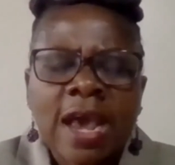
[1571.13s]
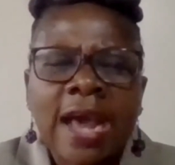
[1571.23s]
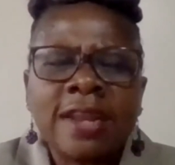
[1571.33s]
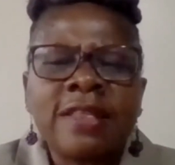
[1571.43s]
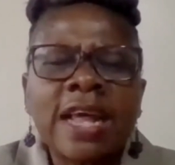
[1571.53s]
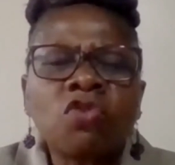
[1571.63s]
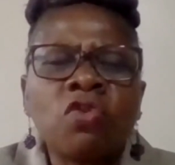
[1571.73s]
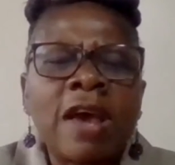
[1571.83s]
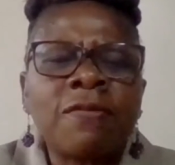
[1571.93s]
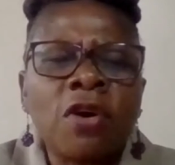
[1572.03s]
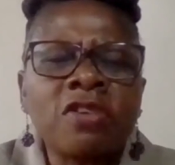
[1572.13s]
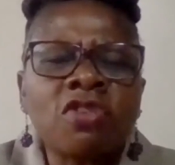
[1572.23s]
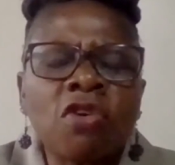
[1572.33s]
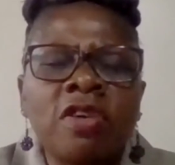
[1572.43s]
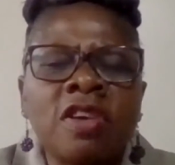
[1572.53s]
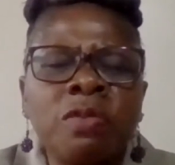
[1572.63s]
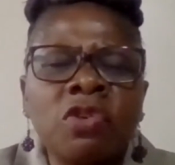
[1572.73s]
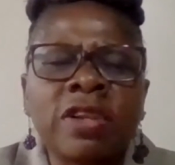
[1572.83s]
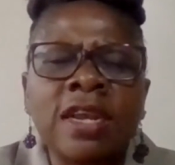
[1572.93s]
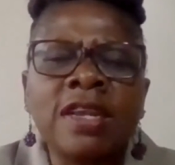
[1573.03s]
and that could have also
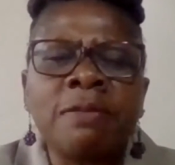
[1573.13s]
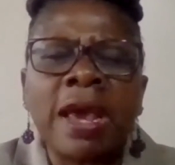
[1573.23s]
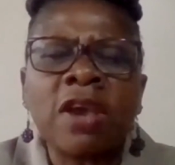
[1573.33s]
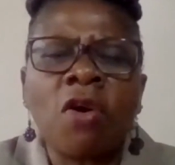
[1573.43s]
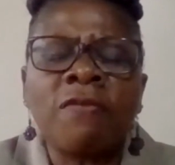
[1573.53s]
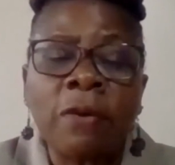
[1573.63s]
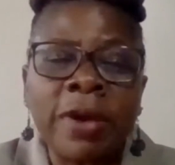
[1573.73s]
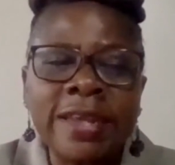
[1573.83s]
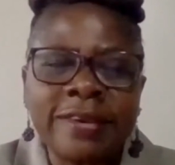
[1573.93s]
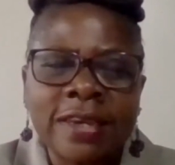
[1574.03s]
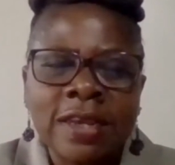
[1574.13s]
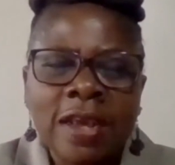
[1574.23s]
contributed in my overweight.